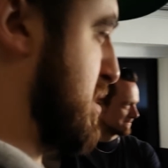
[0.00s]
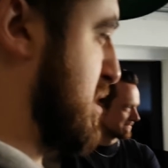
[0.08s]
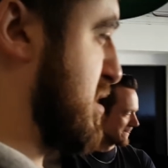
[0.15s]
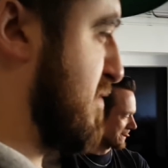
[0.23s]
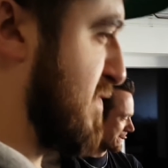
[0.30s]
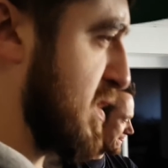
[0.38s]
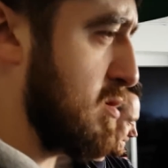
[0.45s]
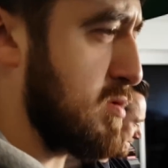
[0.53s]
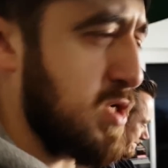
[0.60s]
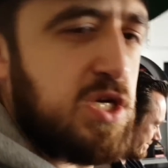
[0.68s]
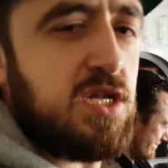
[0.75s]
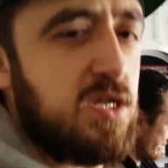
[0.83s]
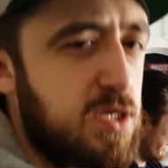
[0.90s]
then I think you're a
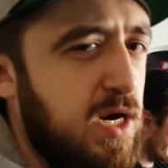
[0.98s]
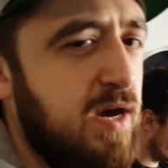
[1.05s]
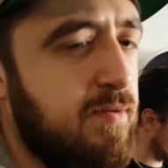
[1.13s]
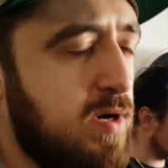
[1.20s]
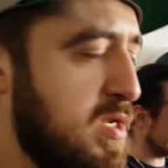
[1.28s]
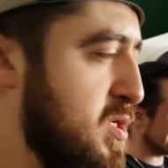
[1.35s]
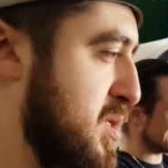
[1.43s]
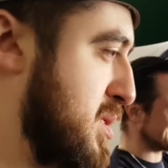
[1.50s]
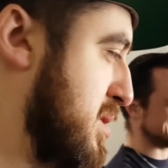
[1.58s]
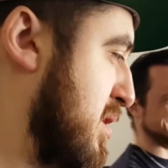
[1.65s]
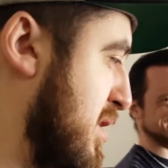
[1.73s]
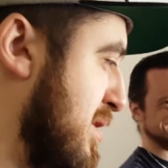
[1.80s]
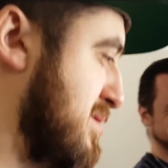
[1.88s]
shitty driver and just
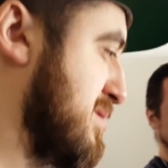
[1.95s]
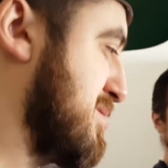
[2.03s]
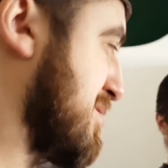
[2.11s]
need